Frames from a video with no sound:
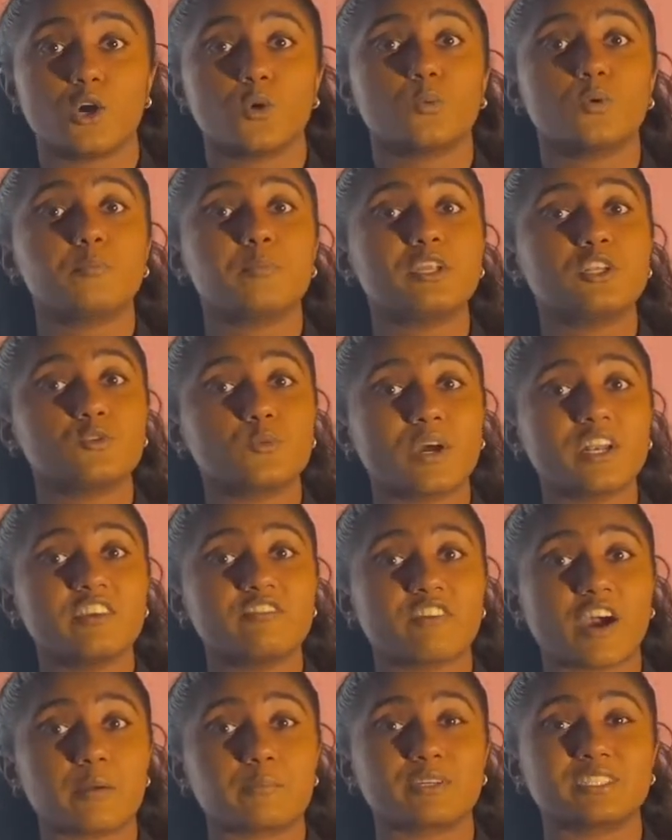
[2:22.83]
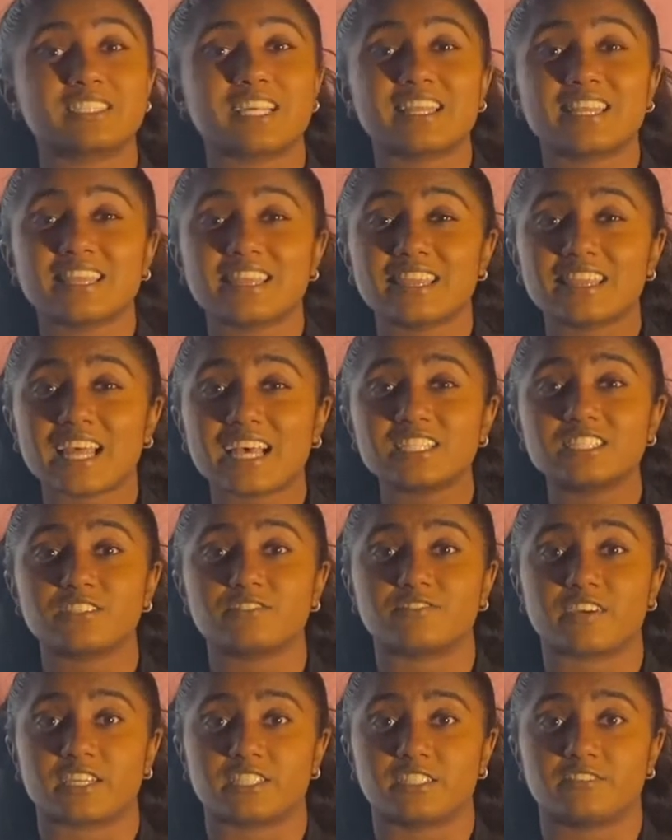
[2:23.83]
would be 25% less
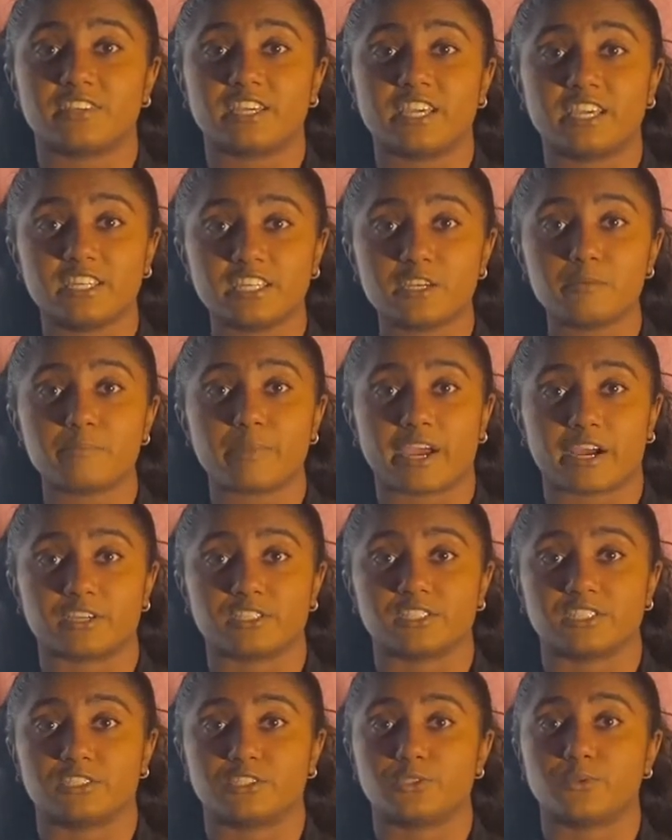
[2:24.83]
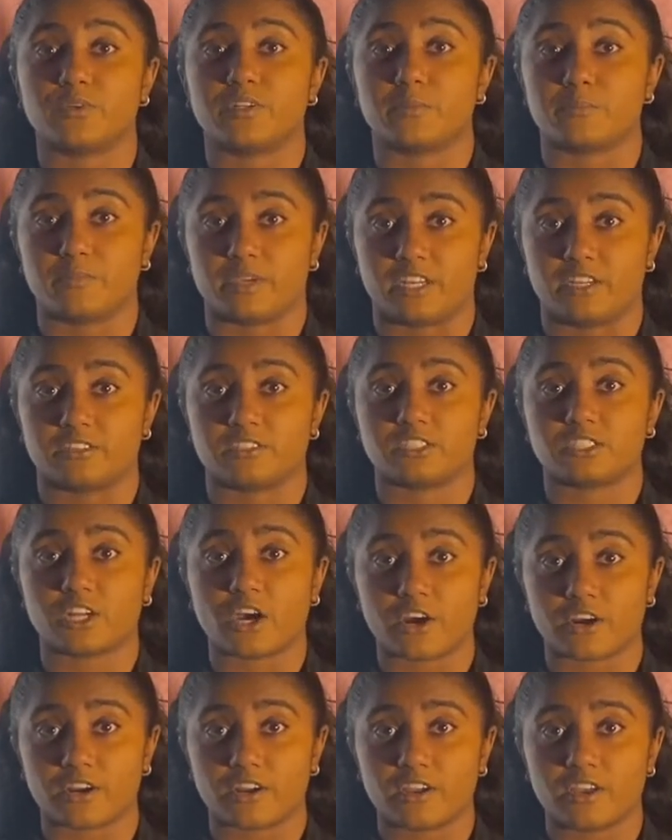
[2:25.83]
effective in comparison to an immediate
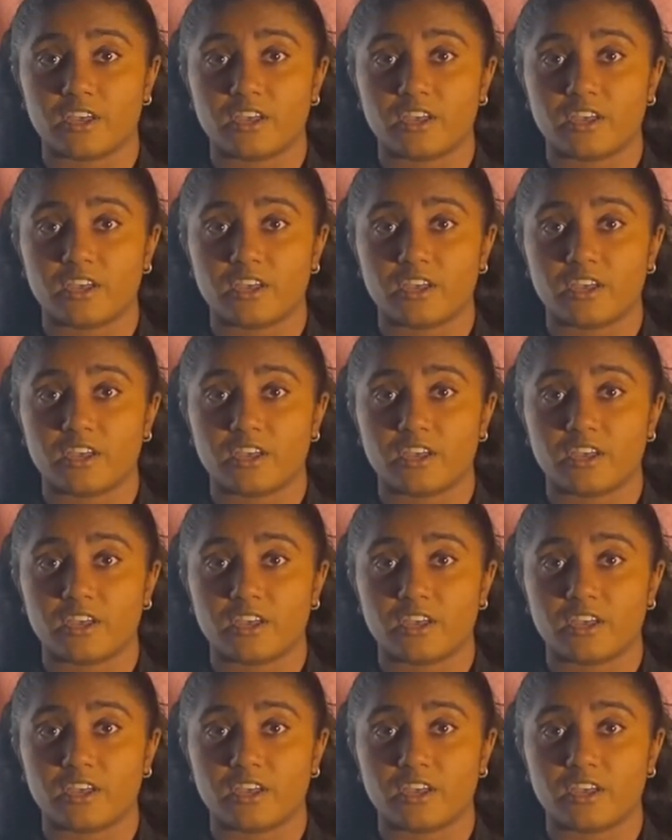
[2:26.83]
start.